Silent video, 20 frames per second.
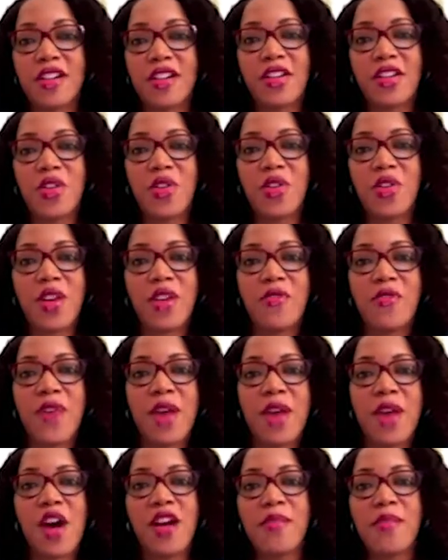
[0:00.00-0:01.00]
So if
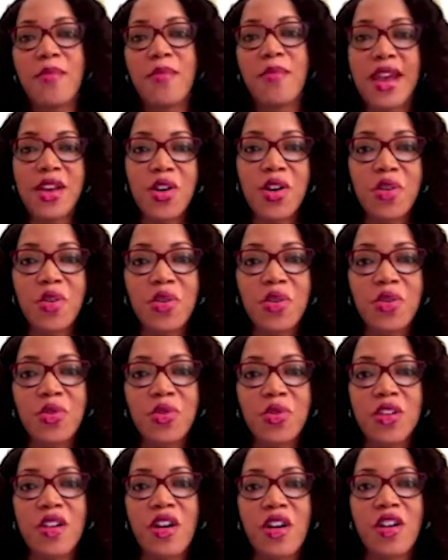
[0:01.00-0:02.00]
I'm on my
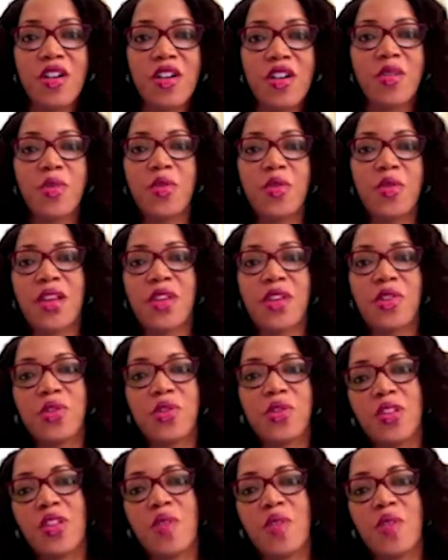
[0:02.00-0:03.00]
computer, or suppose I go
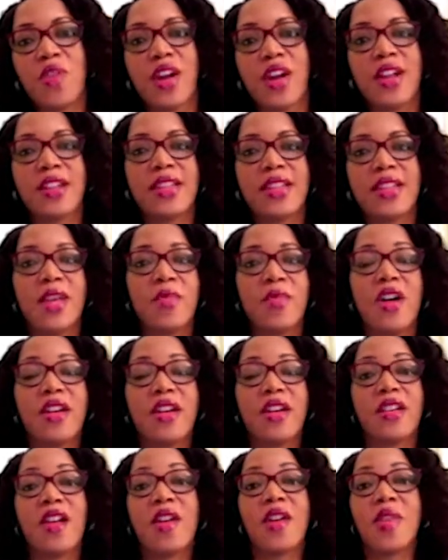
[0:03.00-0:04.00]
to somewhere else and I'm on
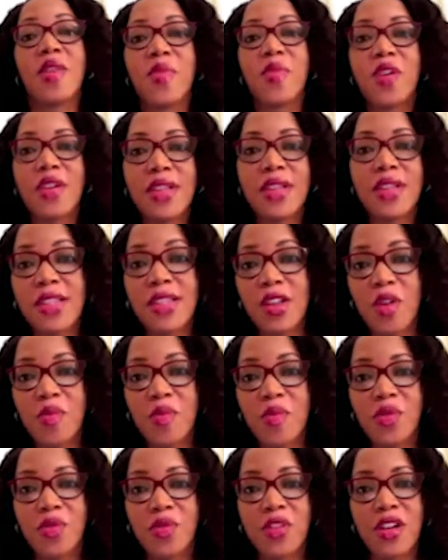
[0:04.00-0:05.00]
another person's
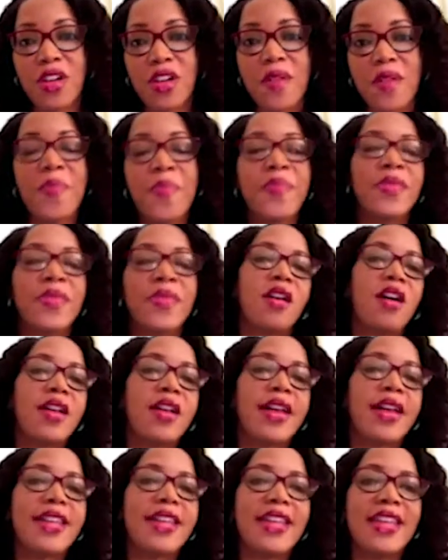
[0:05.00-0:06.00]
computer, all
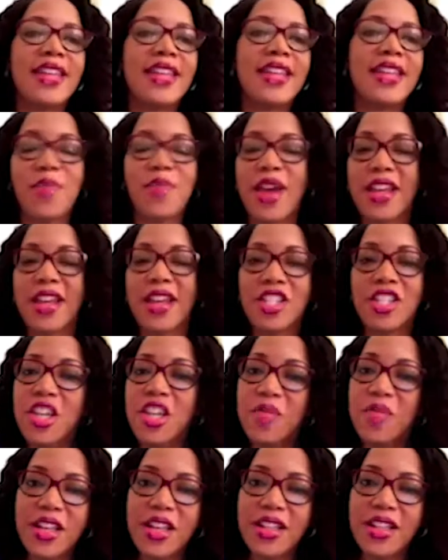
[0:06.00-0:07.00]
I need is my
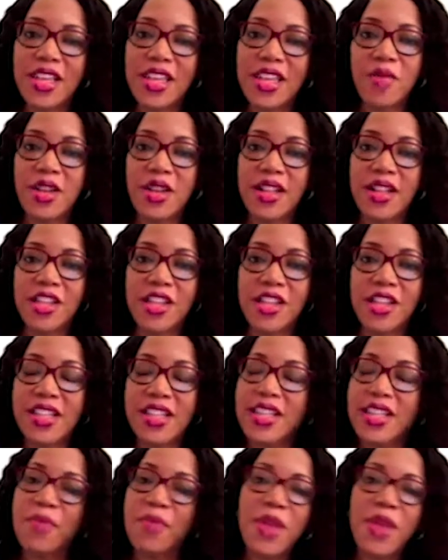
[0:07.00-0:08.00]
Gmail email
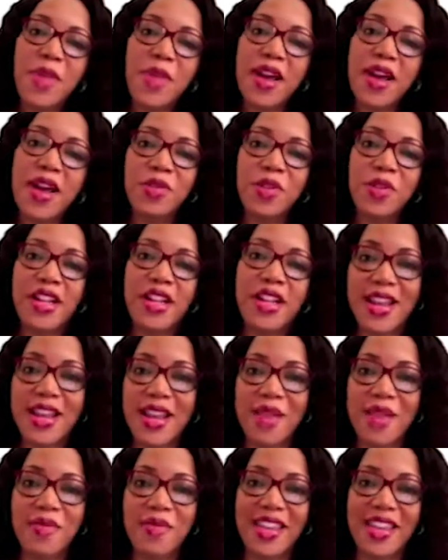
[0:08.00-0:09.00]
address and my password and
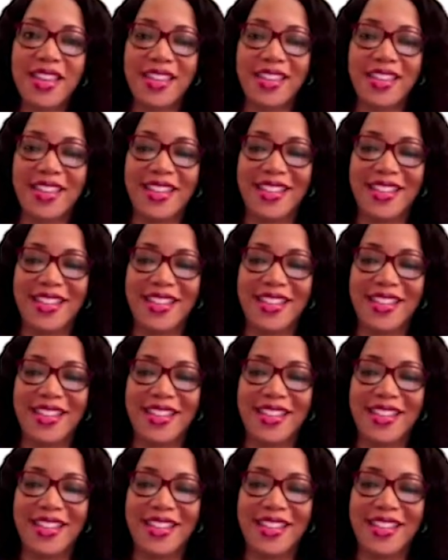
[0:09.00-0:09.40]
I'm in.